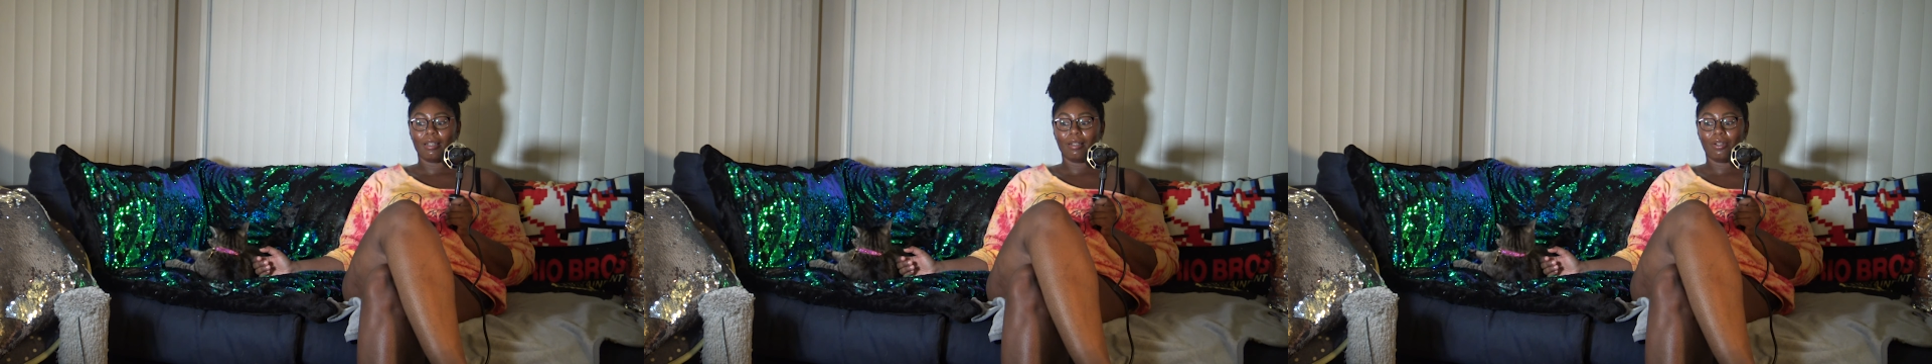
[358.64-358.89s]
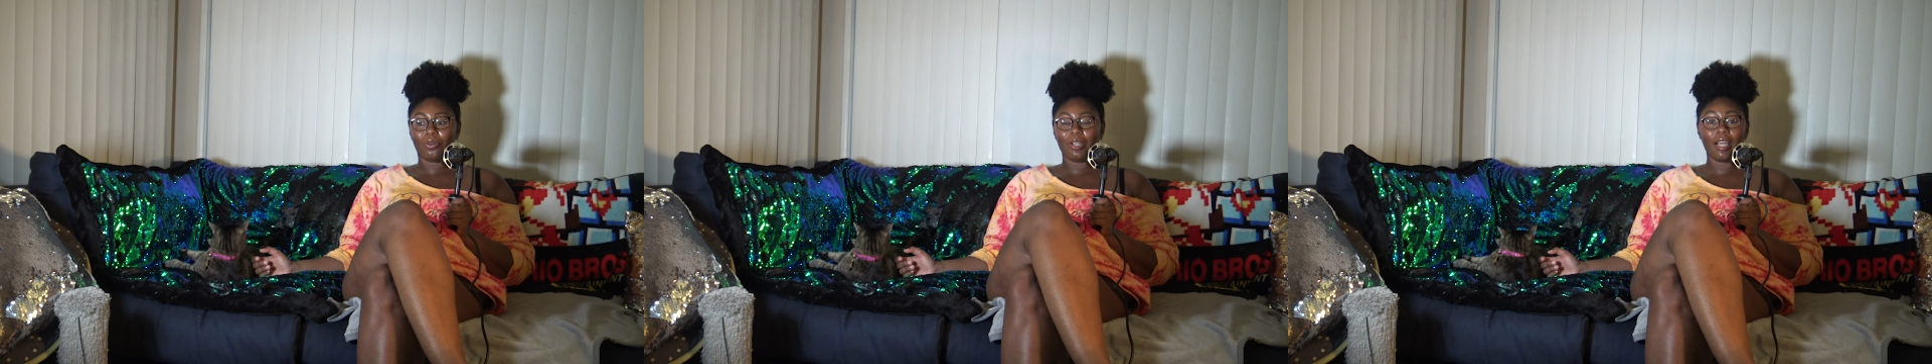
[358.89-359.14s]

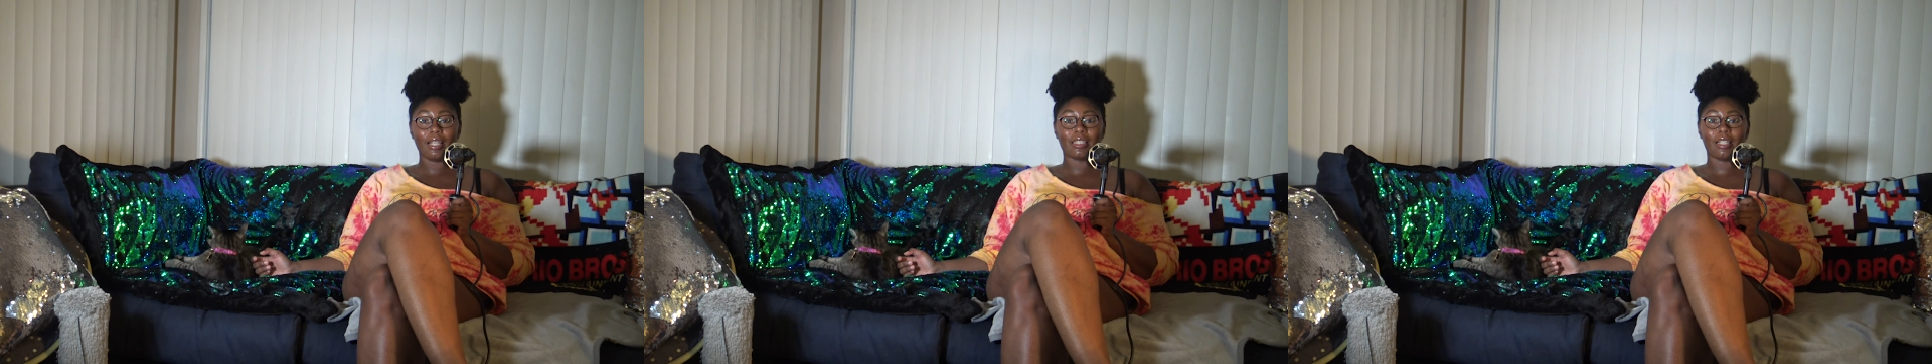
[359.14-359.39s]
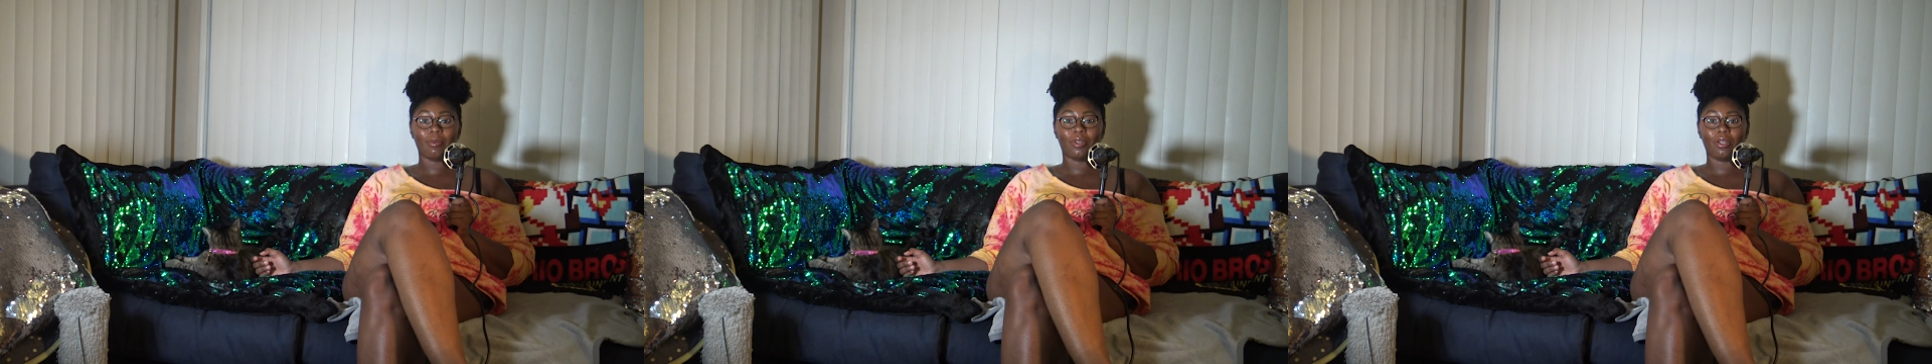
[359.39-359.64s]
create
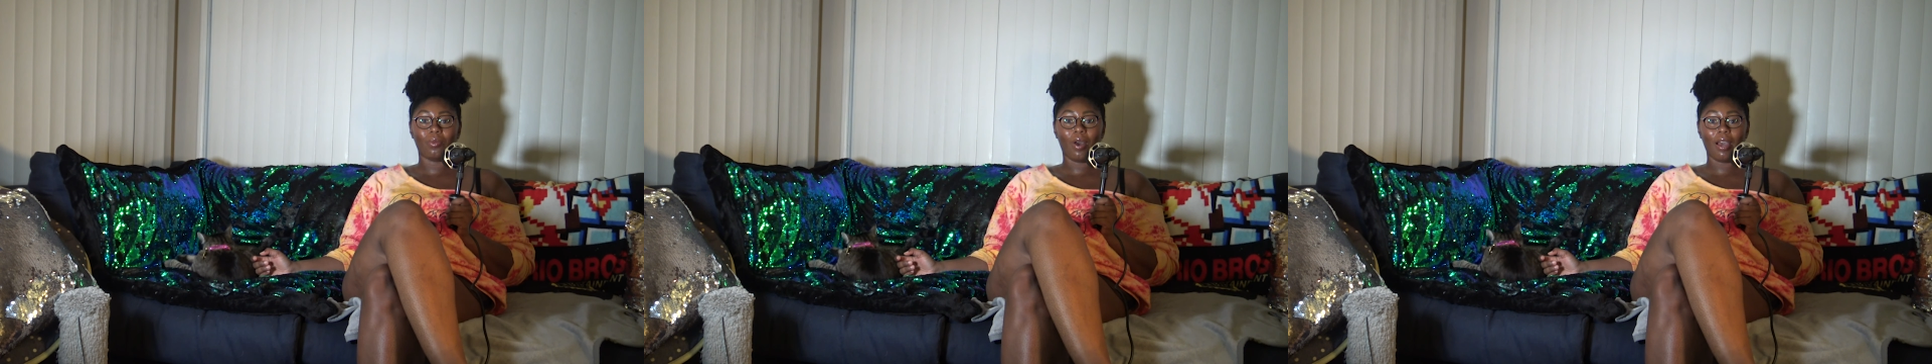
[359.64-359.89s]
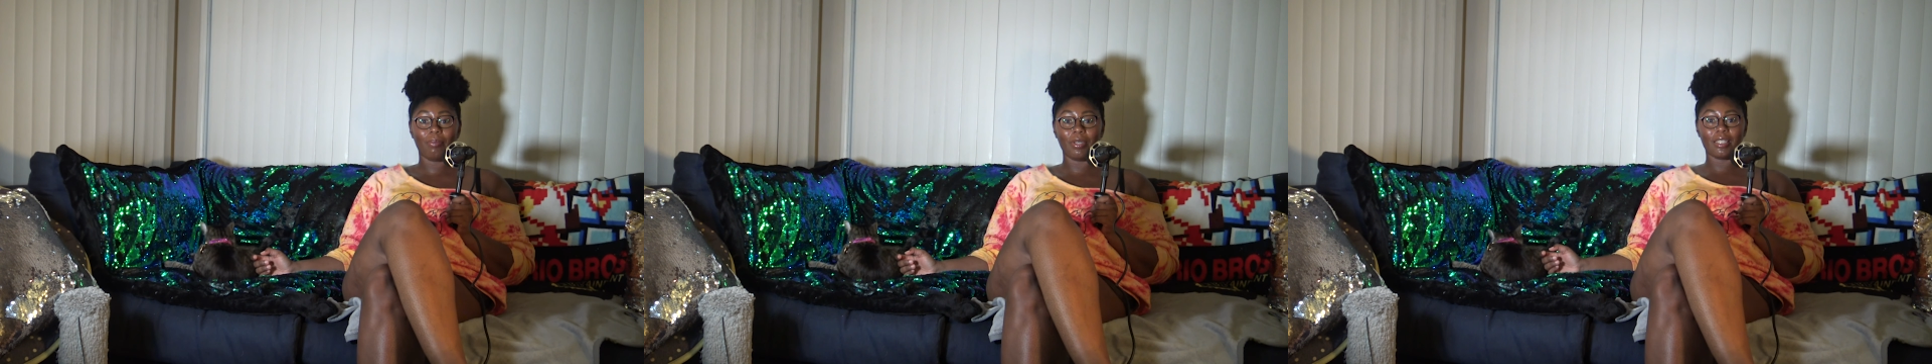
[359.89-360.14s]
something?
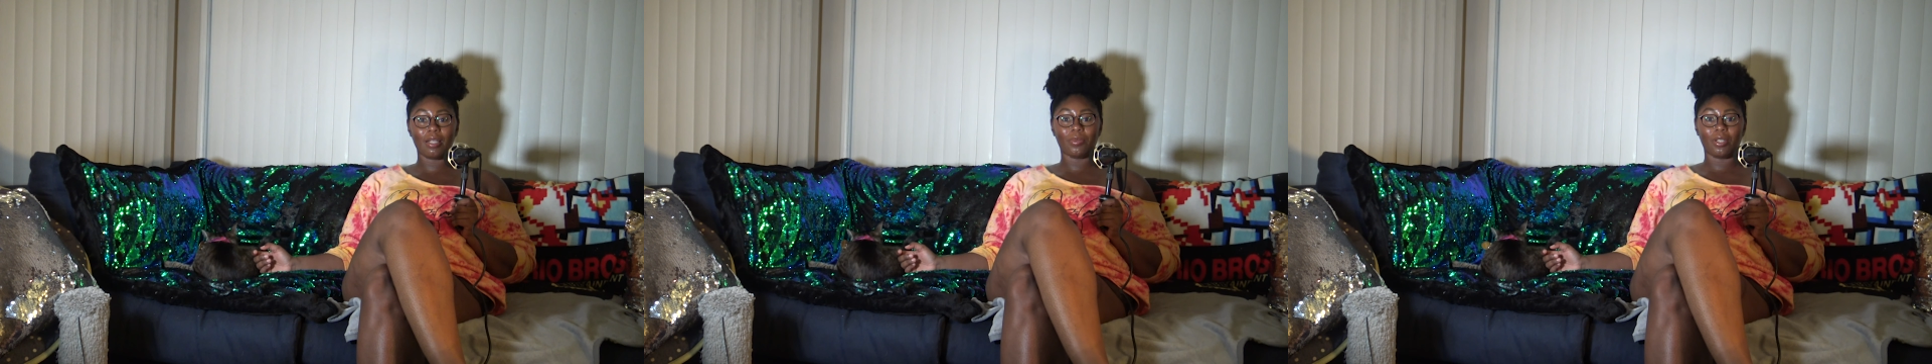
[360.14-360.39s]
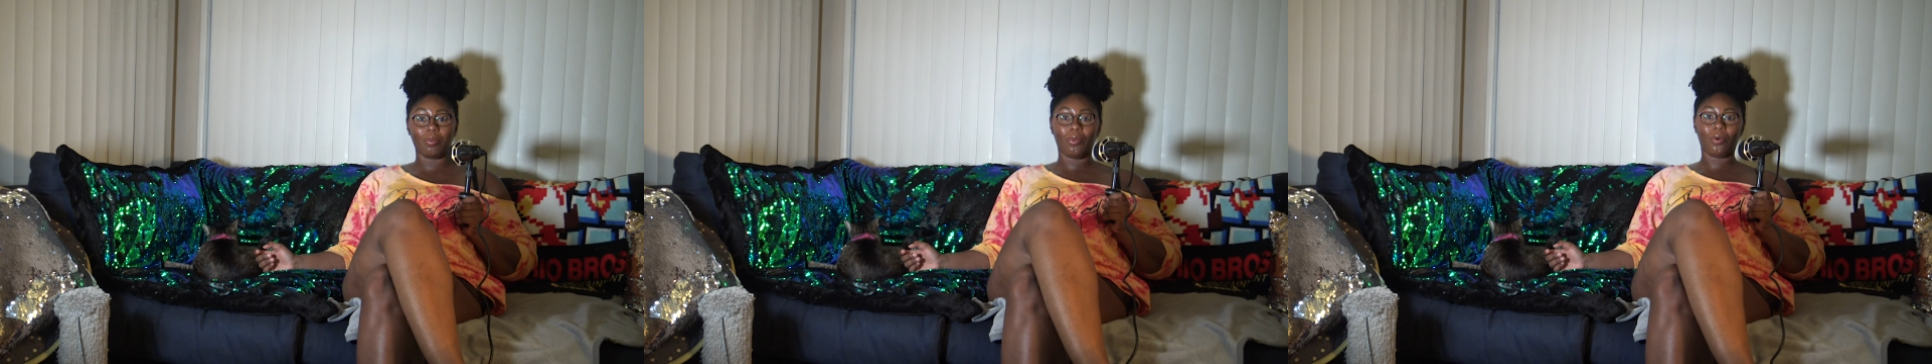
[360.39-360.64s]
Why be
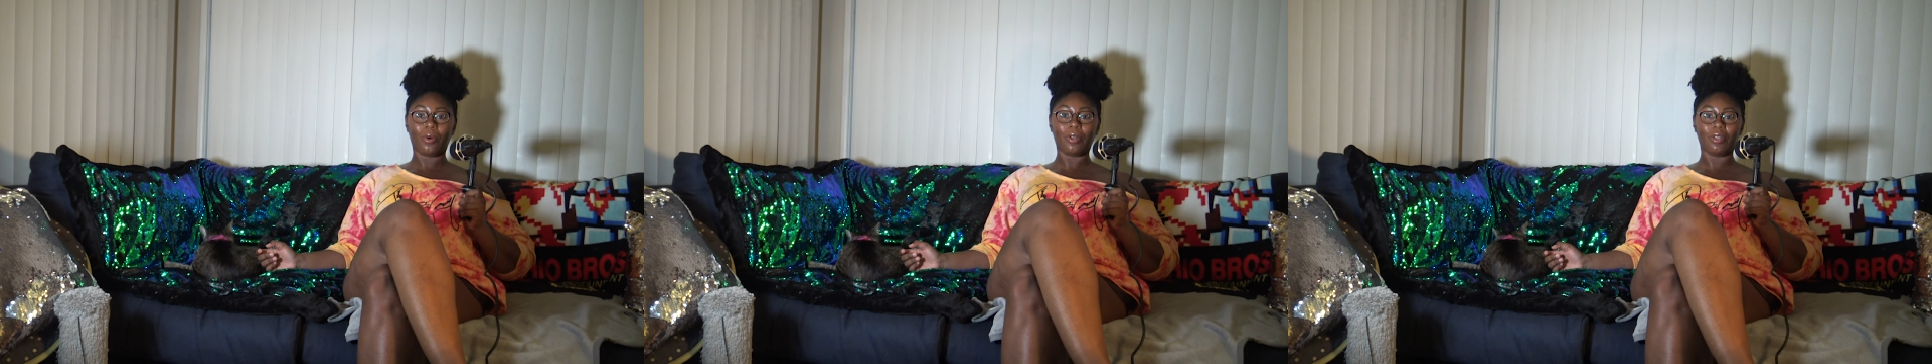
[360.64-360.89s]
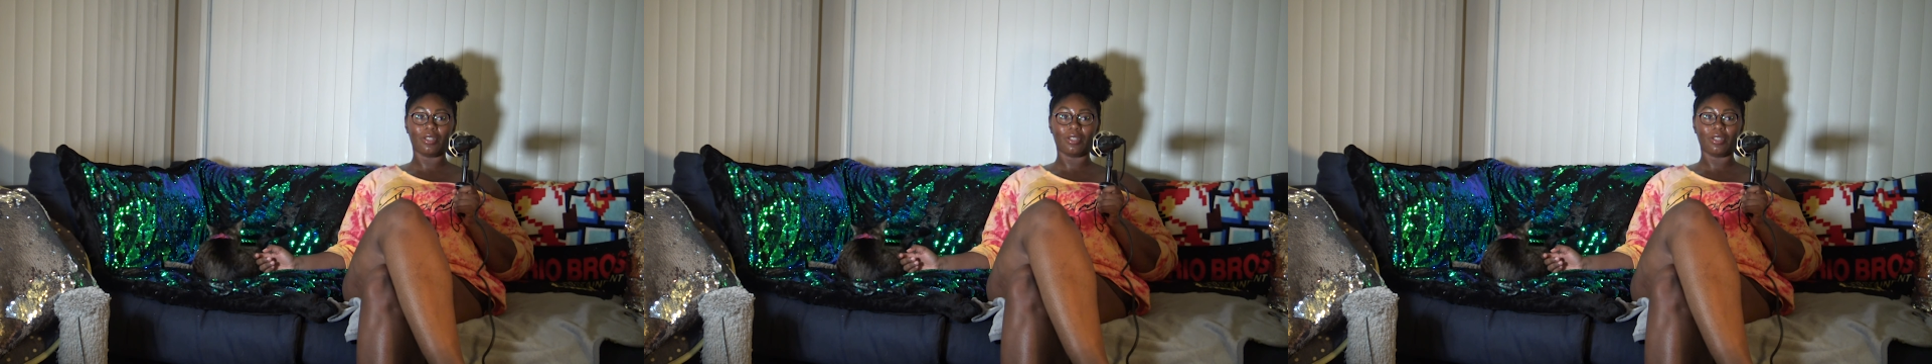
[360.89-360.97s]
something more in